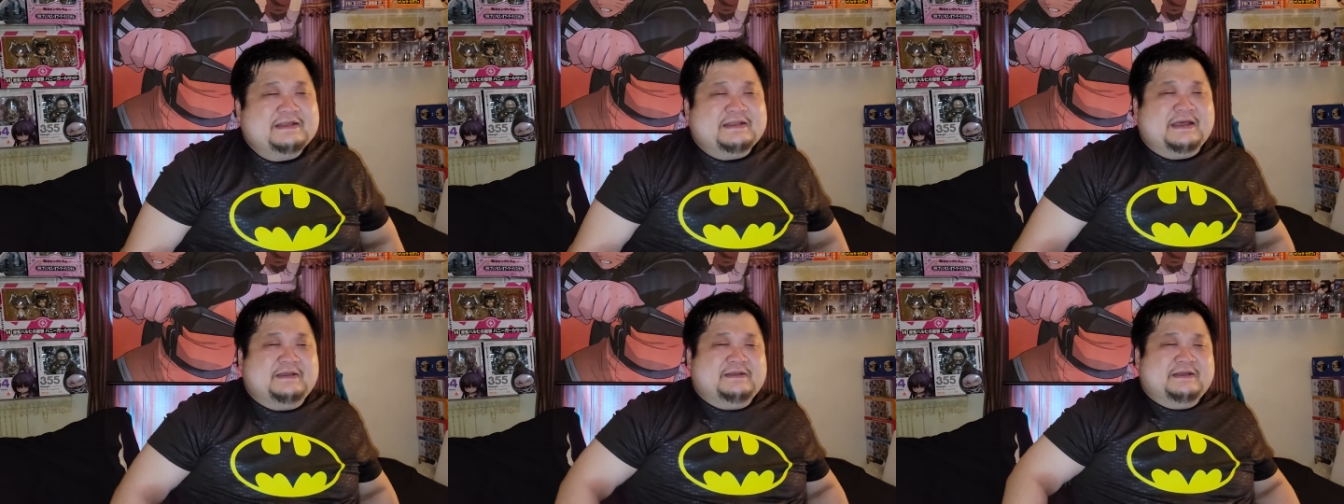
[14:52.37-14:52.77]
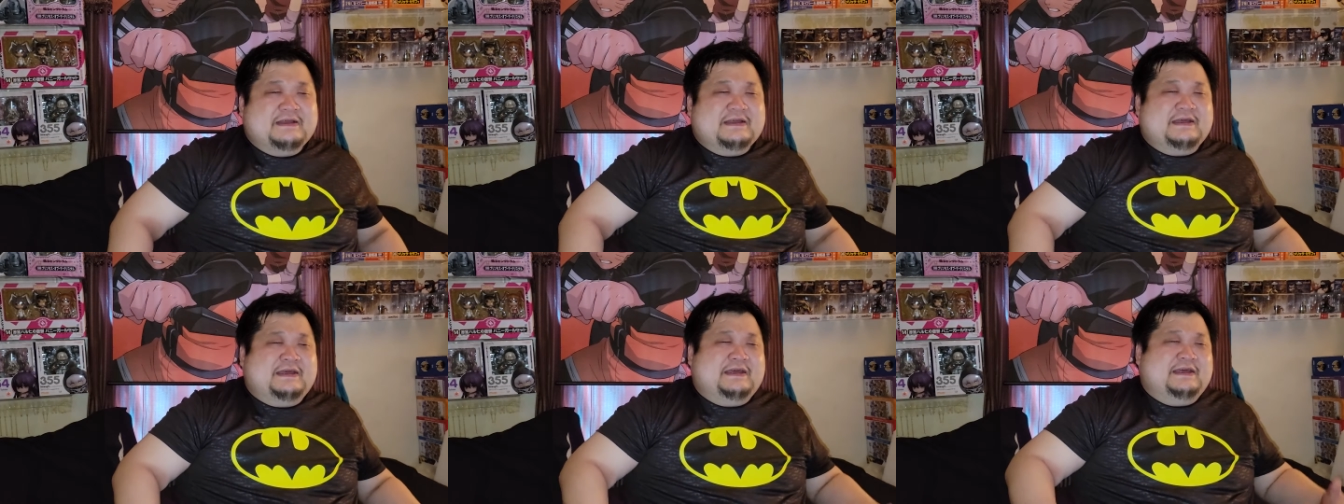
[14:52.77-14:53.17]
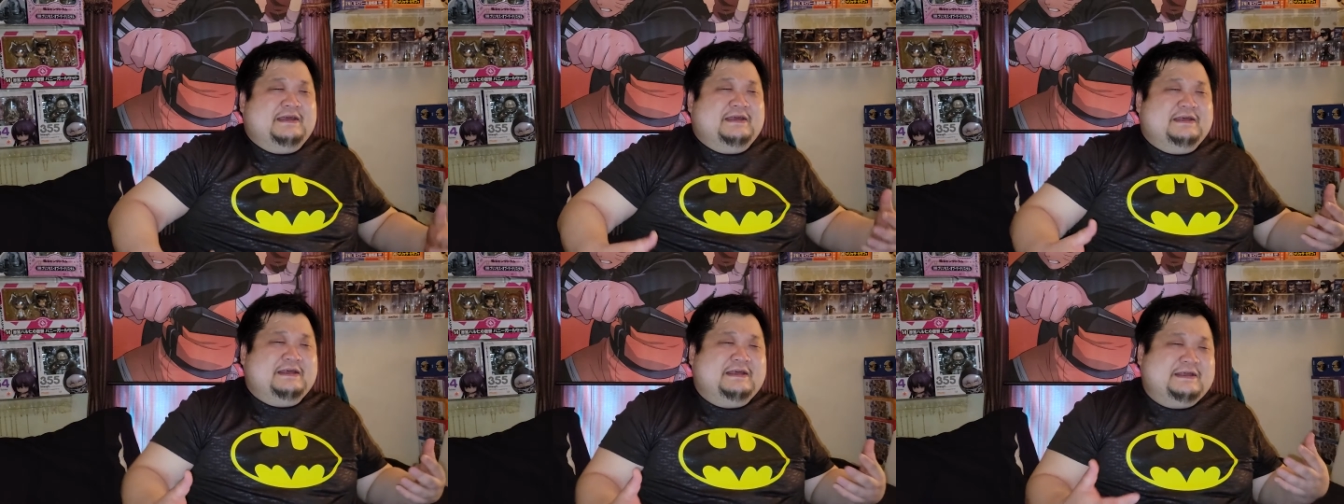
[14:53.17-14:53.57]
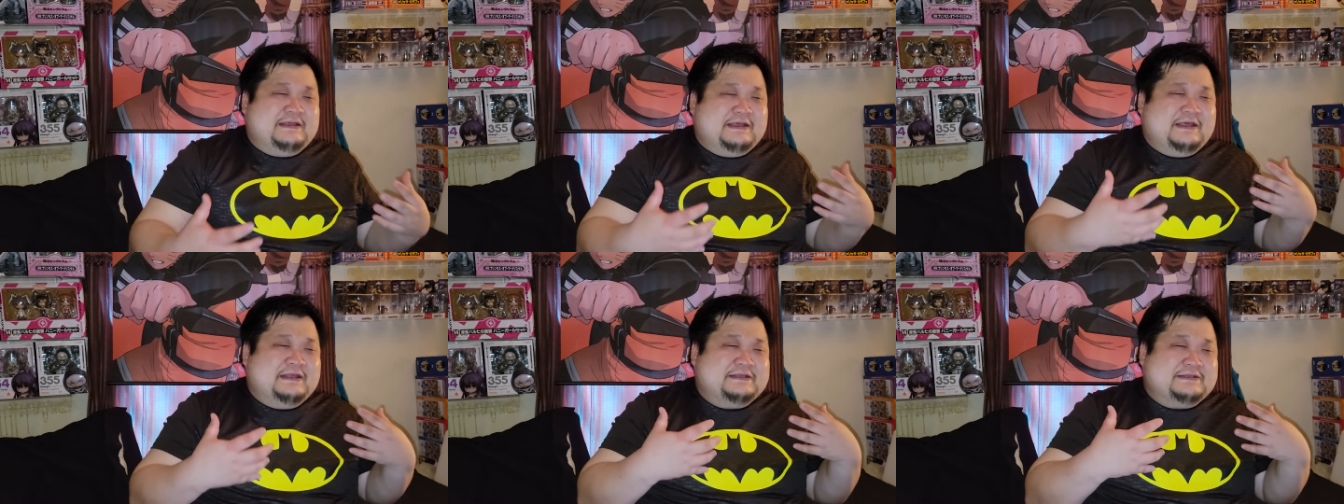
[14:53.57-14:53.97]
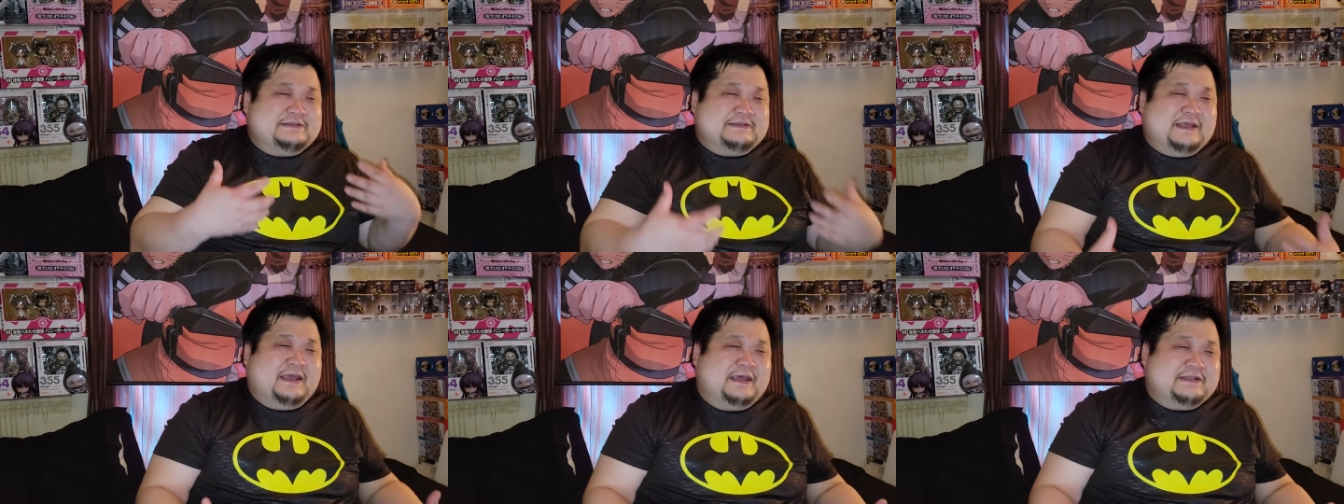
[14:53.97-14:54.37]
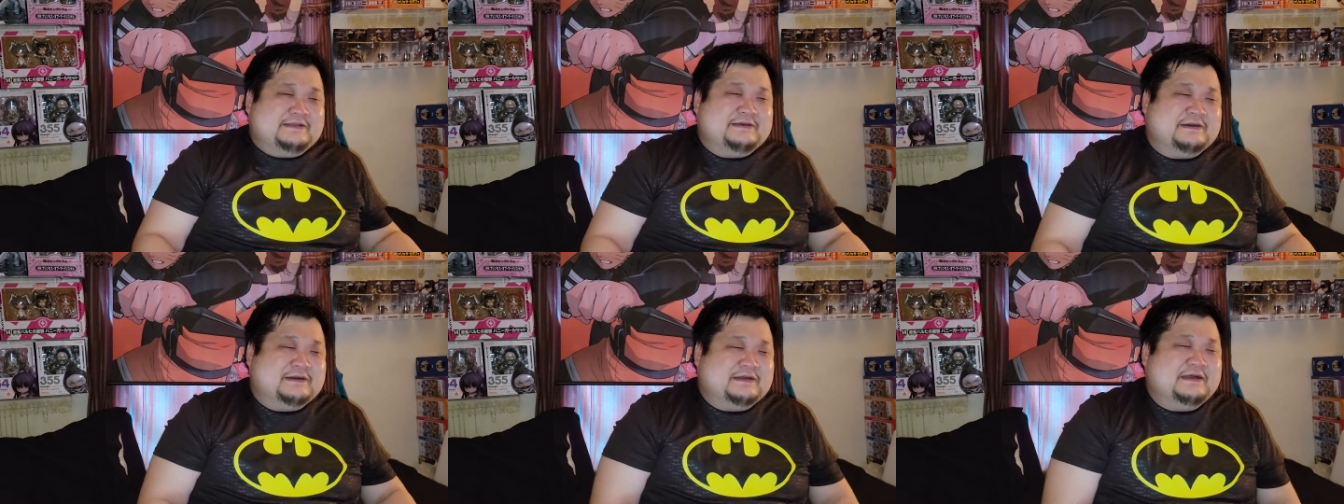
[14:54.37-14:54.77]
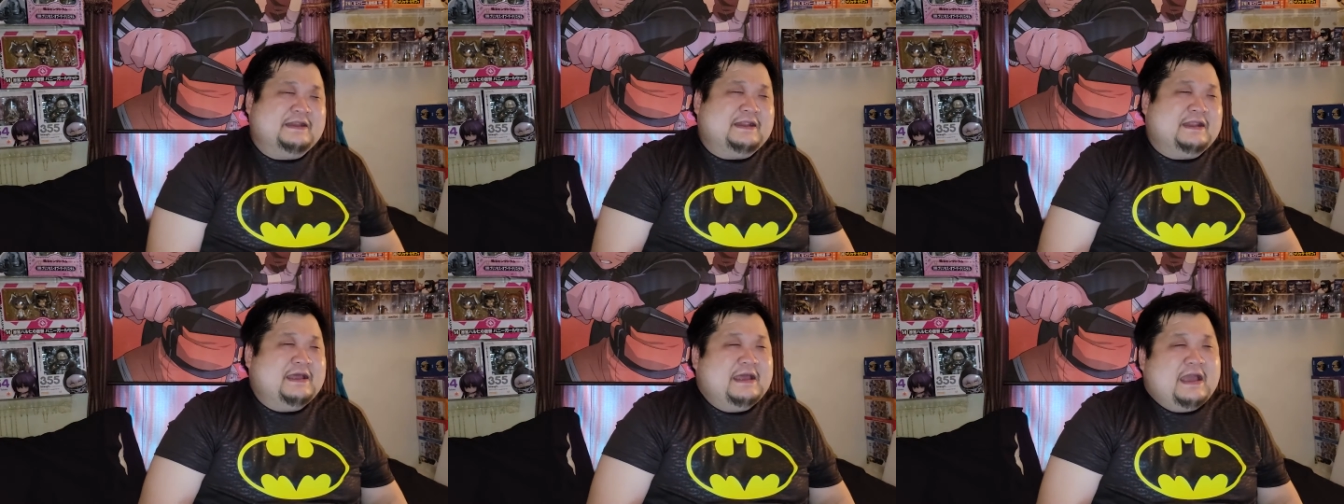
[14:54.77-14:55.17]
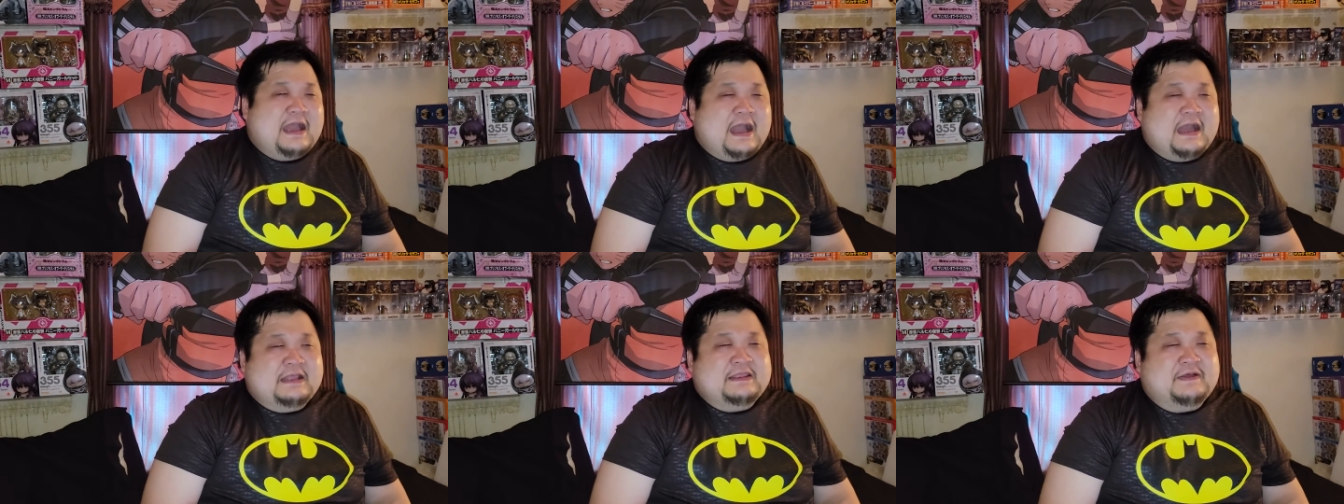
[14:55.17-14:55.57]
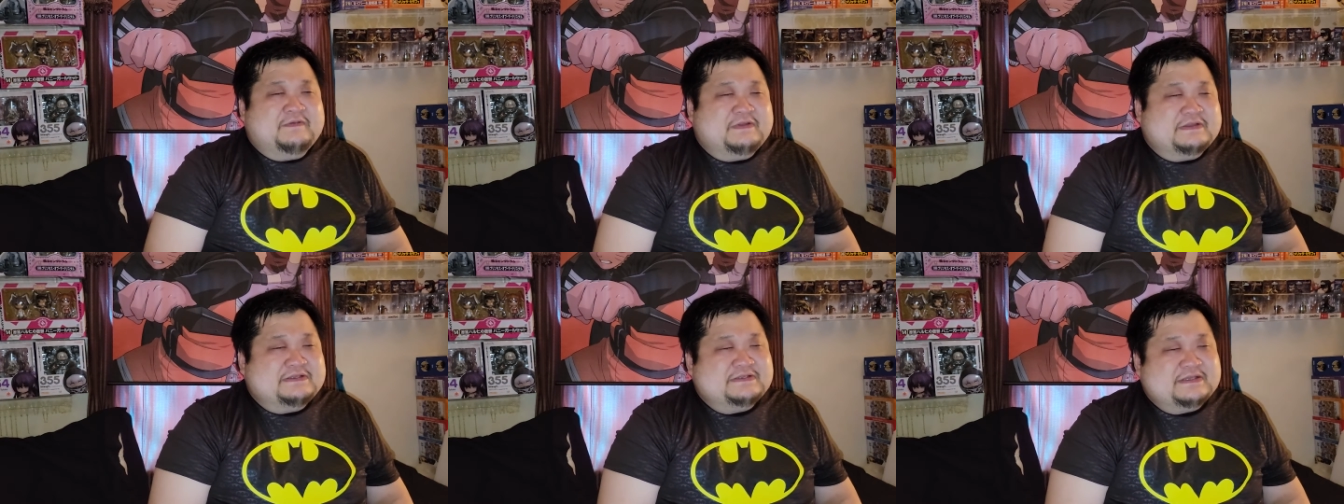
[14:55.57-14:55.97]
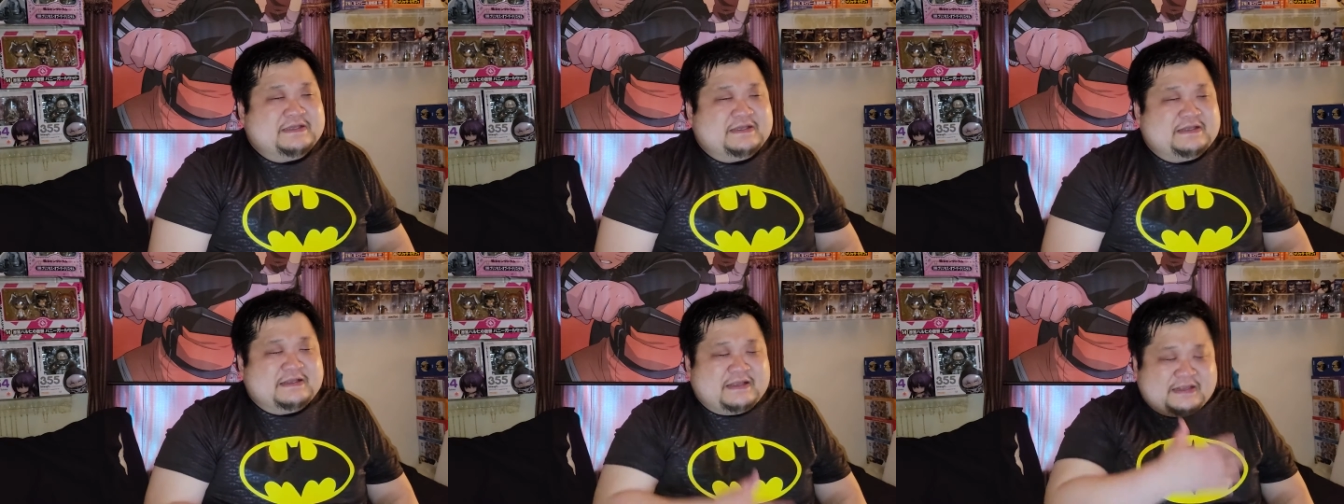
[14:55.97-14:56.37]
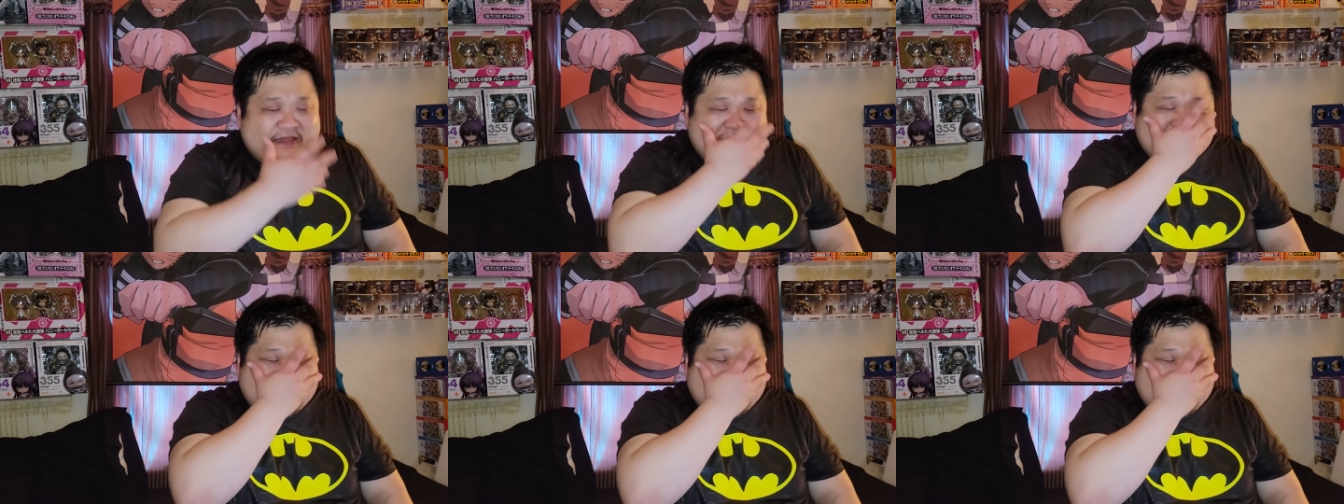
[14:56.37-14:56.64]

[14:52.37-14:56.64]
Like he stand tall, and I love the scene, and I